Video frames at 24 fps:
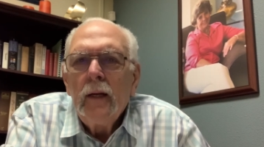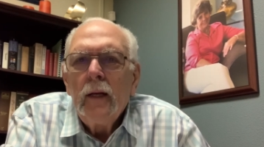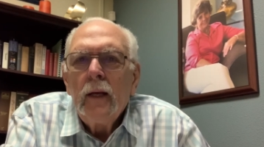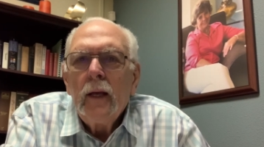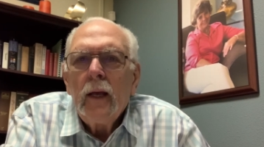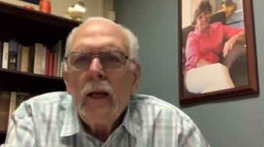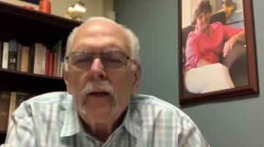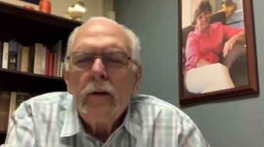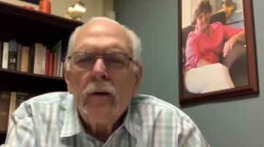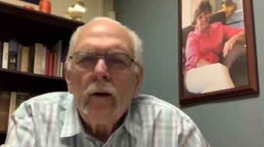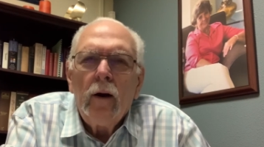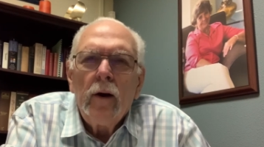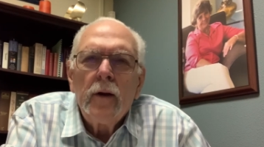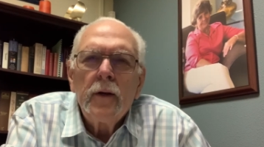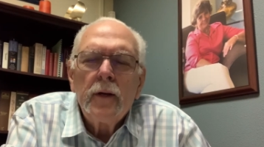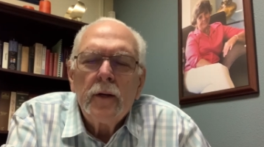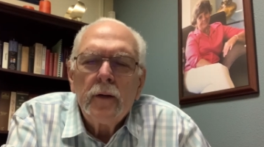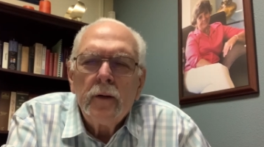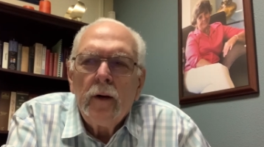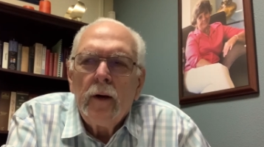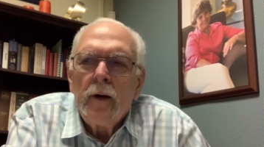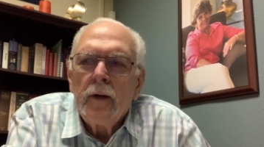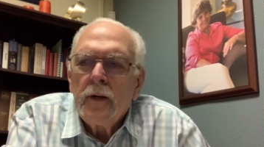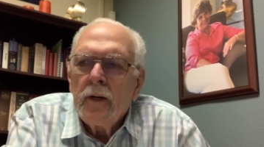and on and
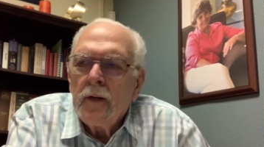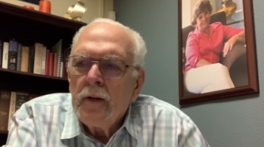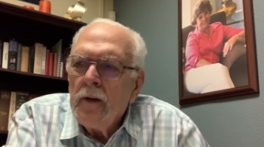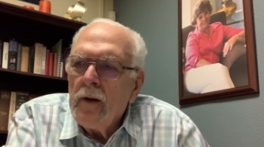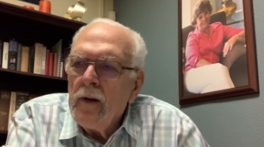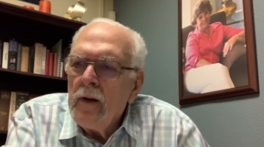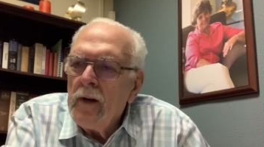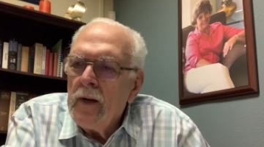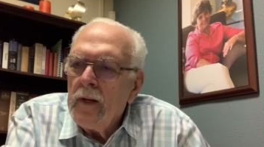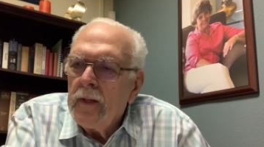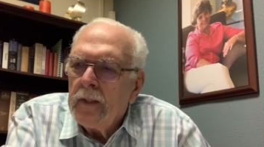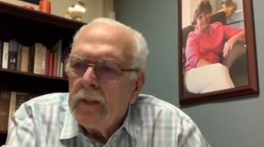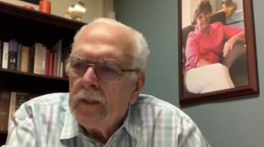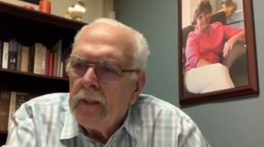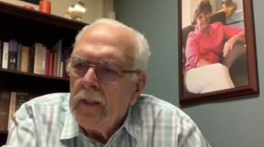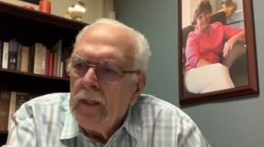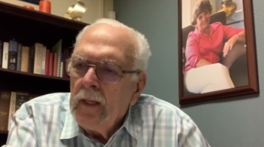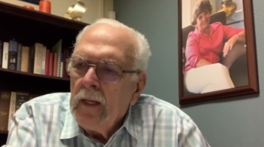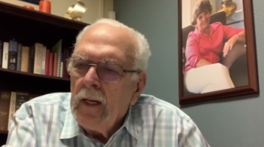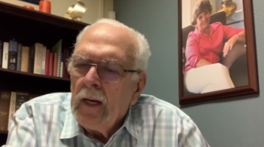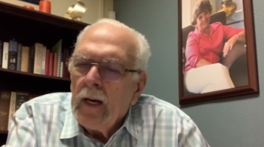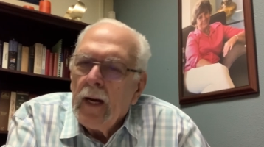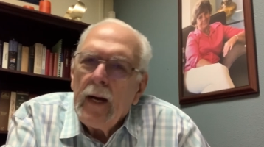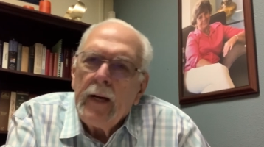on and on. And
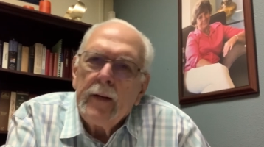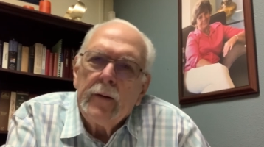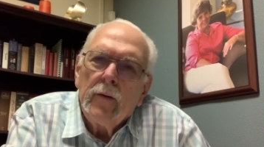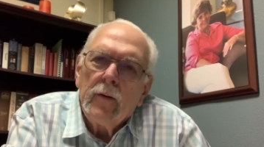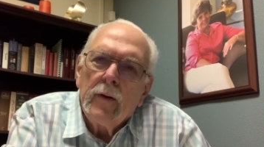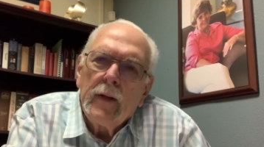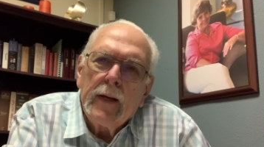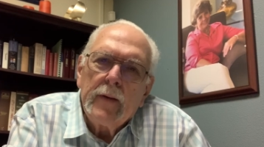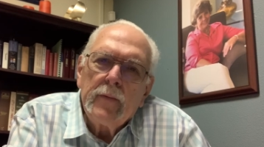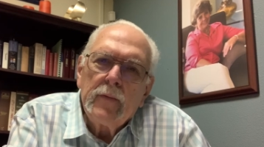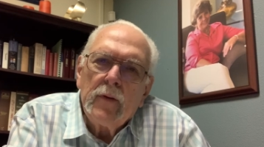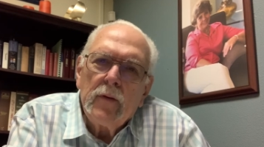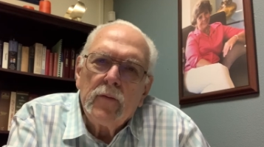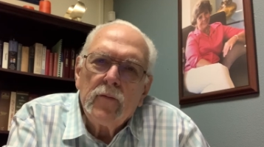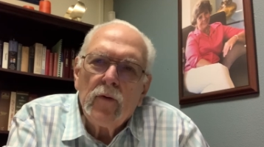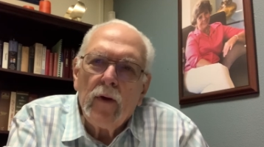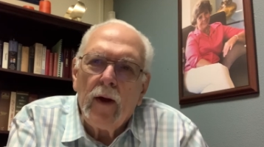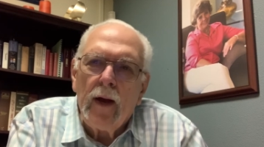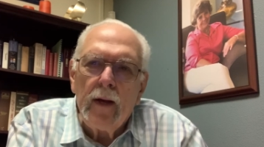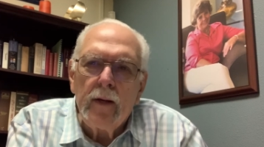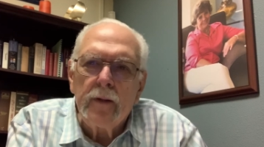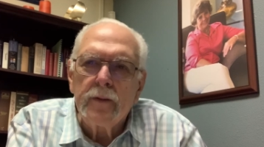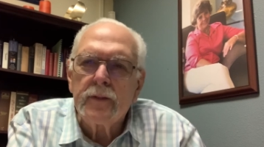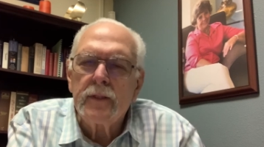I don't like the
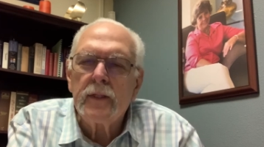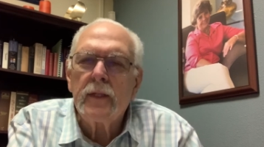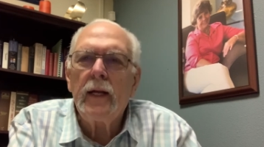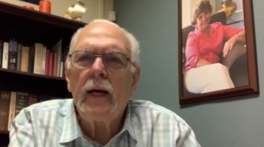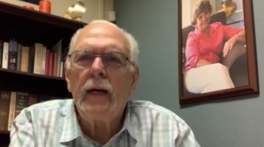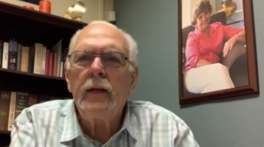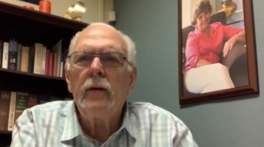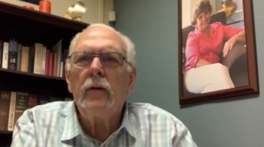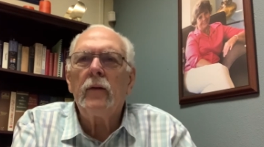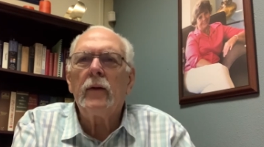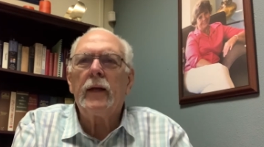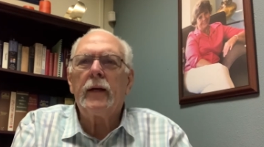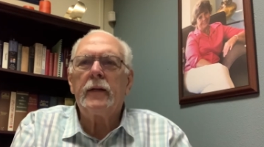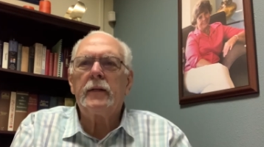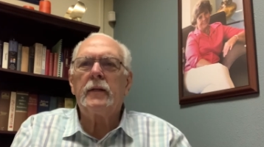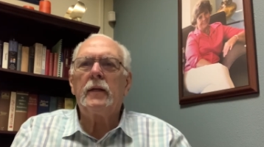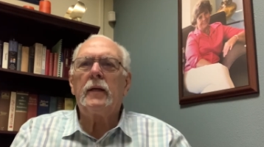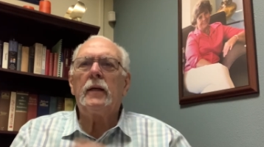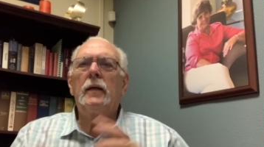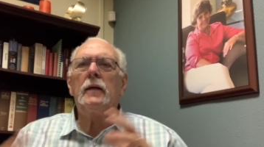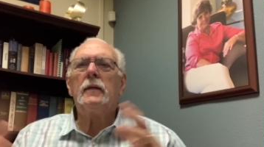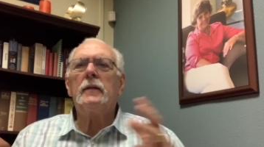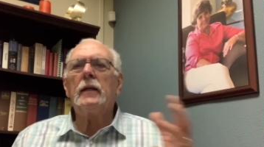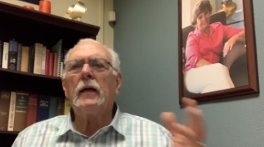trials, and I don't like to
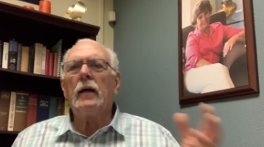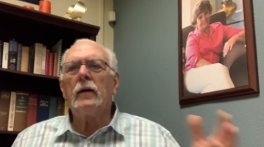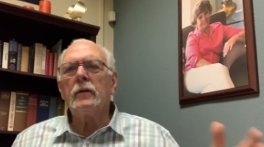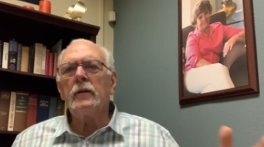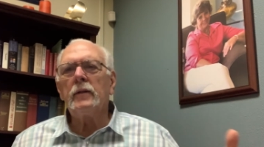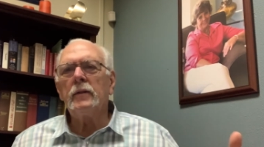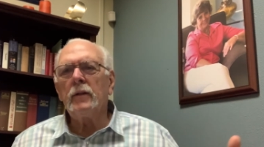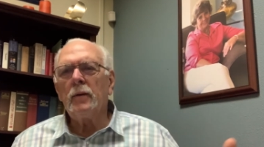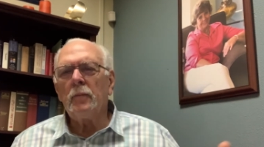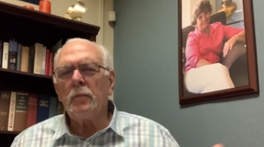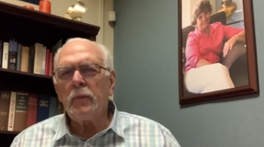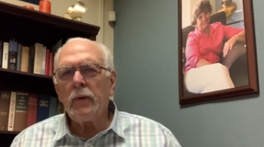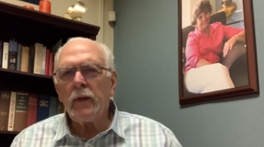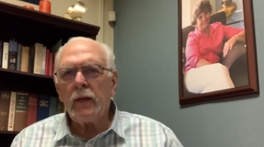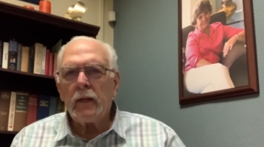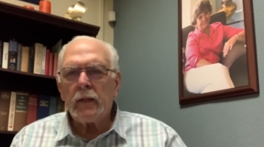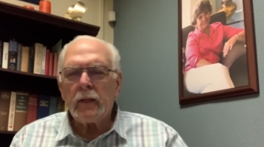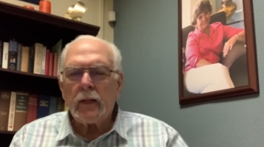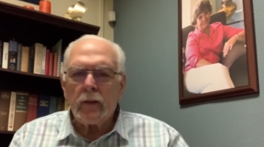get down in the pit.